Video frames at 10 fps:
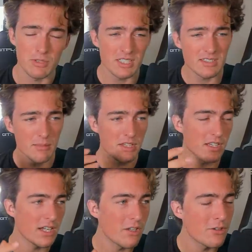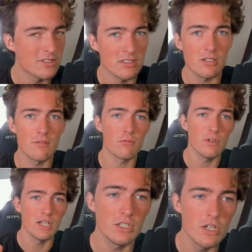which is something that I notice a lot of
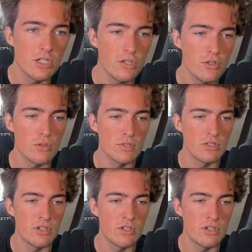really good YouTubers